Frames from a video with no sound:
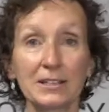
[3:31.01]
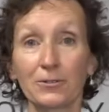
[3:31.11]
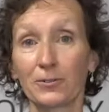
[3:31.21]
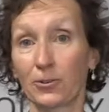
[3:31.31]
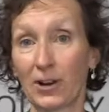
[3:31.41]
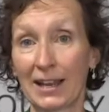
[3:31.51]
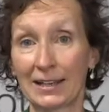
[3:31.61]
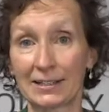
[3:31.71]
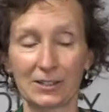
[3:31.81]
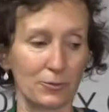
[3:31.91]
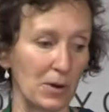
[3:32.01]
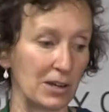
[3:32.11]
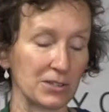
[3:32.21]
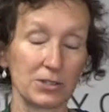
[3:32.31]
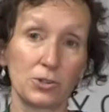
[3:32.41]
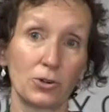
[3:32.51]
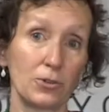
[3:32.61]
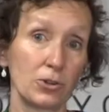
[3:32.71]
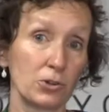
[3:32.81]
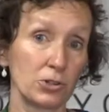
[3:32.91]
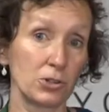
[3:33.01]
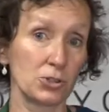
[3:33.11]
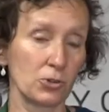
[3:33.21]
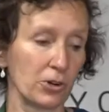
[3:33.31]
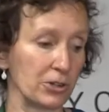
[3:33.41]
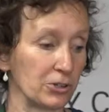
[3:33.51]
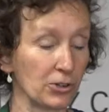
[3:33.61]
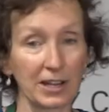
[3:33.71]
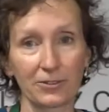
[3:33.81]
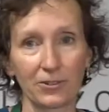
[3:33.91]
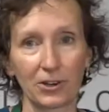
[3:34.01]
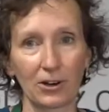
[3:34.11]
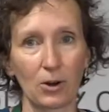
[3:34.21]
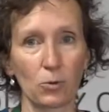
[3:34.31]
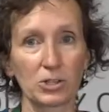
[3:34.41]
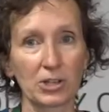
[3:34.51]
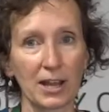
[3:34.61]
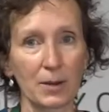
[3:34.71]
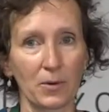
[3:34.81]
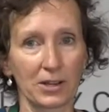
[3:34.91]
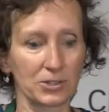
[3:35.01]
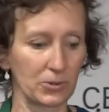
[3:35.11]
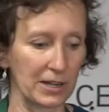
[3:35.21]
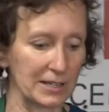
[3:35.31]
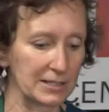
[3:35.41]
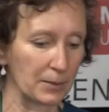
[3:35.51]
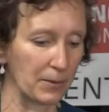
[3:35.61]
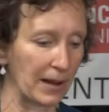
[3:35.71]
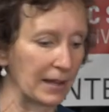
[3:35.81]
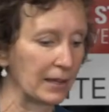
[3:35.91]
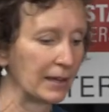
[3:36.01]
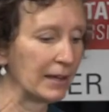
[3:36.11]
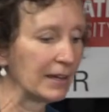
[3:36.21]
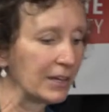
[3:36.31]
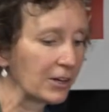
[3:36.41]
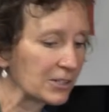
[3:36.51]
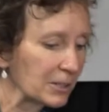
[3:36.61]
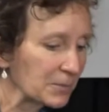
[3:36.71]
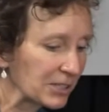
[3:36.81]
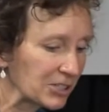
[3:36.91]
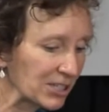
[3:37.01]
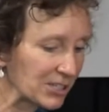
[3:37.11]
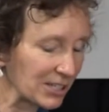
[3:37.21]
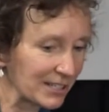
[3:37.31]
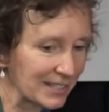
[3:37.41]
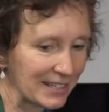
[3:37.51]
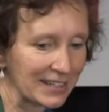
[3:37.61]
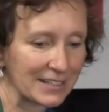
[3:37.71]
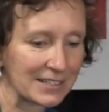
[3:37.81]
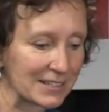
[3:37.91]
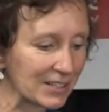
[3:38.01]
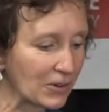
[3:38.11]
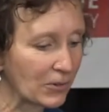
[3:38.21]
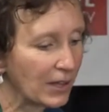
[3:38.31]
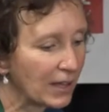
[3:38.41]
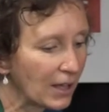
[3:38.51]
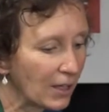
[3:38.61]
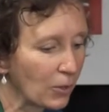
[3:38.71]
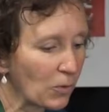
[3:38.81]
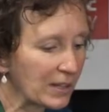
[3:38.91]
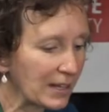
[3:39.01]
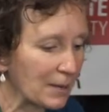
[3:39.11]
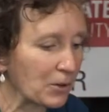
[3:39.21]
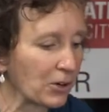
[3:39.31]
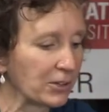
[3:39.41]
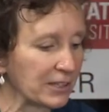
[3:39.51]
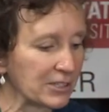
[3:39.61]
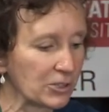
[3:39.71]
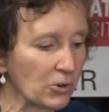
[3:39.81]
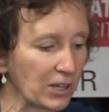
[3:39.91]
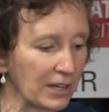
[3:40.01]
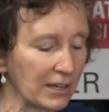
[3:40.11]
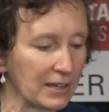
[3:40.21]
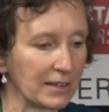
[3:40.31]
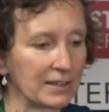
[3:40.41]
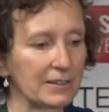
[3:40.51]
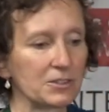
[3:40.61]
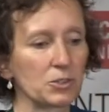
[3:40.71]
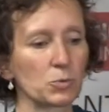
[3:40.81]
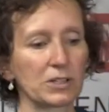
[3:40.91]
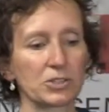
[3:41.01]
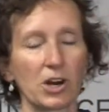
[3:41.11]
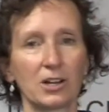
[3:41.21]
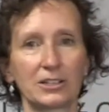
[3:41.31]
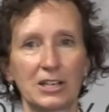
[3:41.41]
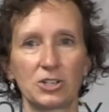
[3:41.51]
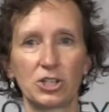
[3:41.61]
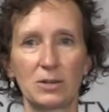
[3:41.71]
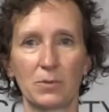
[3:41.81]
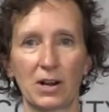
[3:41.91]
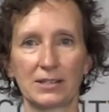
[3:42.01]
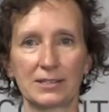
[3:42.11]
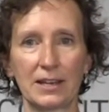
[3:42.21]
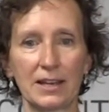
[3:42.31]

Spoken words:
different varieties of moss. So if you go to the store and you're trying to figure out which kind of moss do I need to buy, here are some suggestions. So the one that I'm currently soaking, this is what's called a sheet moss.